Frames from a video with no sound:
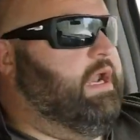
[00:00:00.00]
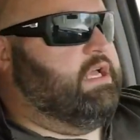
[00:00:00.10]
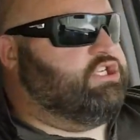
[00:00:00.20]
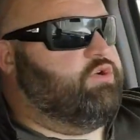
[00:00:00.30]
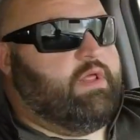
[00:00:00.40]

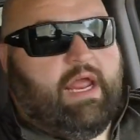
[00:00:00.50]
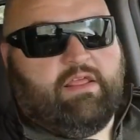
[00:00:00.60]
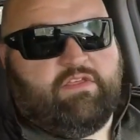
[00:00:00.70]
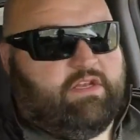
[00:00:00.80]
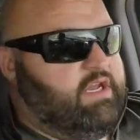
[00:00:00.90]
on shooting
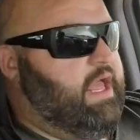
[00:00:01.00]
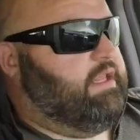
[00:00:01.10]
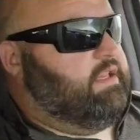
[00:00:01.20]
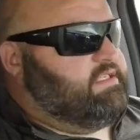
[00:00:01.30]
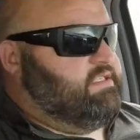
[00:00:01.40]
anything today
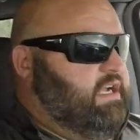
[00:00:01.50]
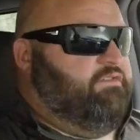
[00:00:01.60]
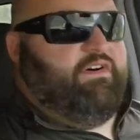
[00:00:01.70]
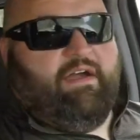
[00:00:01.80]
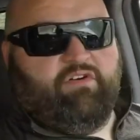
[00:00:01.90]
unless it's like a
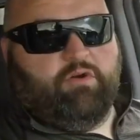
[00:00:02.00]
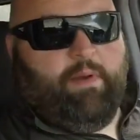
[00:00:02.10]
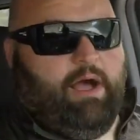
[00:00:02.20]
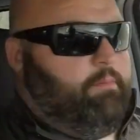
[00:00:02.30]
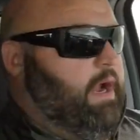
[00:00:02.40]

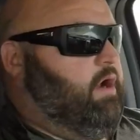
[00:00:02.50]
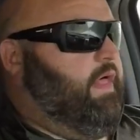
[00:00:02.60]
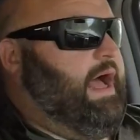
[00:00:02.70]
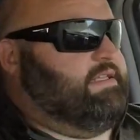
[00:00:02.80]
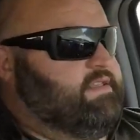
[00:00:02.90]
500-pound bear, and
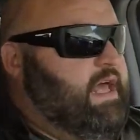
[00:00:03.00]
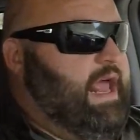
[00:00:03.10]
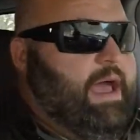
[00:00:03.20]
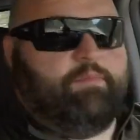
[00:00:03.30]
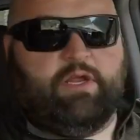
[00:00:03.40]
the odds of that
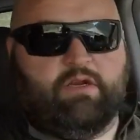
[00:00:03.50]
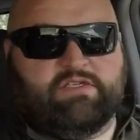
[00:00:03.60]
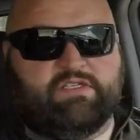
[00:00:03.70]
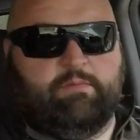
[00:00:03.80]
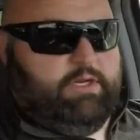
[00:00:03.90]
happening are
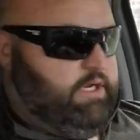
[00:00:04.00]
slim to